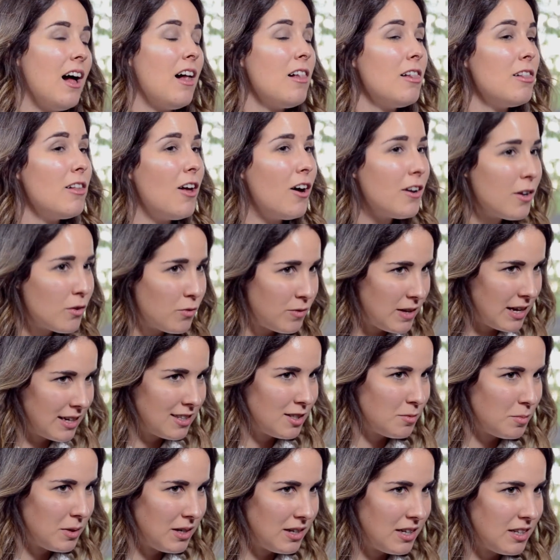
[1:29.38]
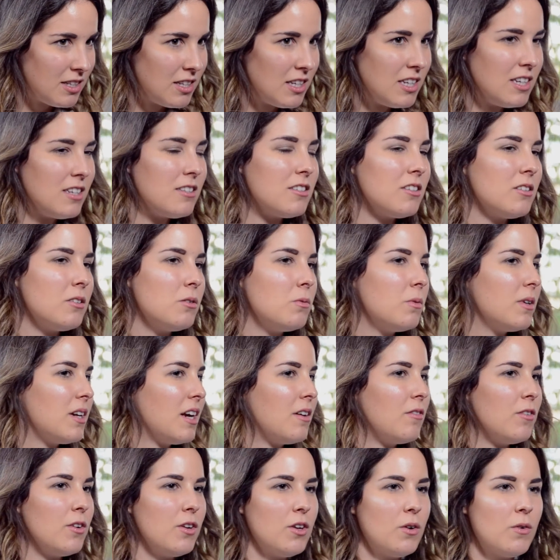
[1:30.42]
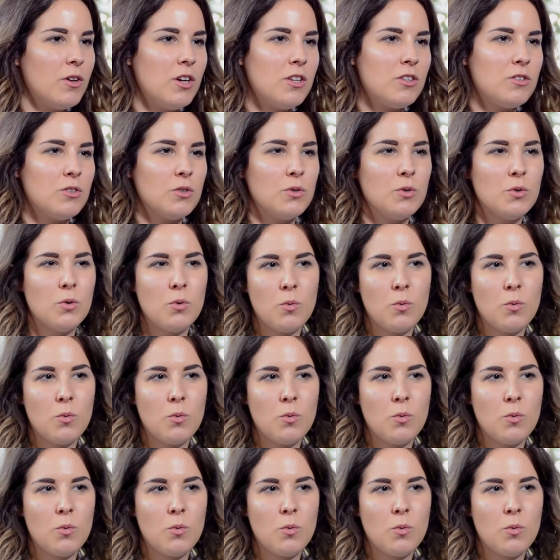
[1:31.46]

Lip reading: a lot of flexibility, so whatever you want to do,